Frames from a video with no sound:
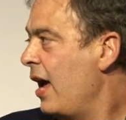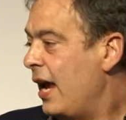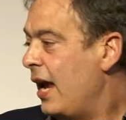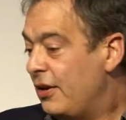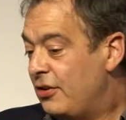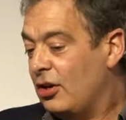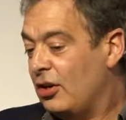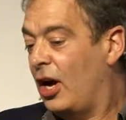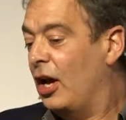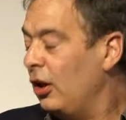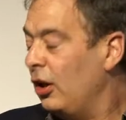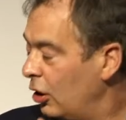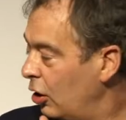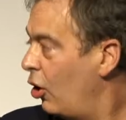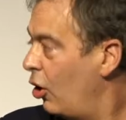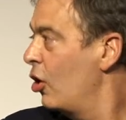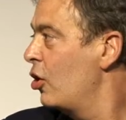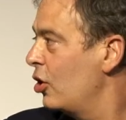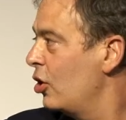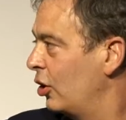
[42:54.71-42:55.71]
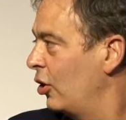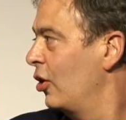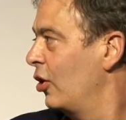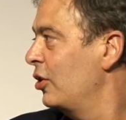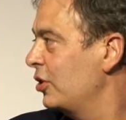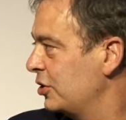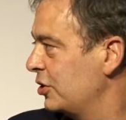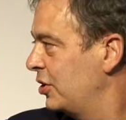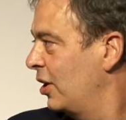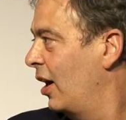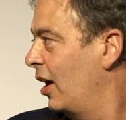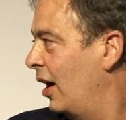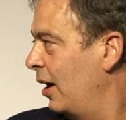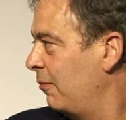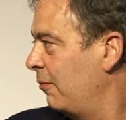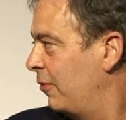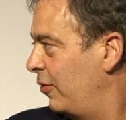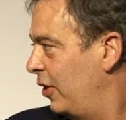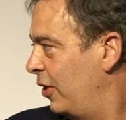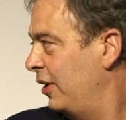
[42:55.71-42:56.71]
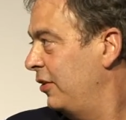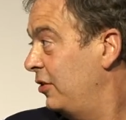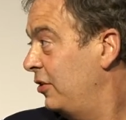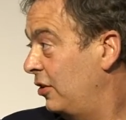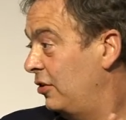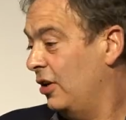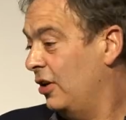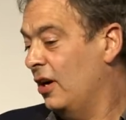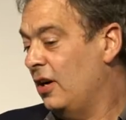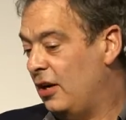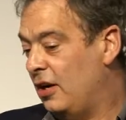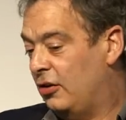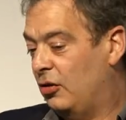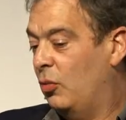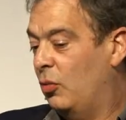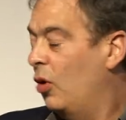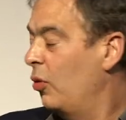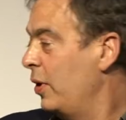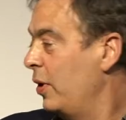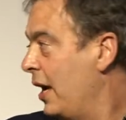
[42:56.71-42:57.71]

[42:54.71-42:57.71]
It took a long, long time for this to turn into what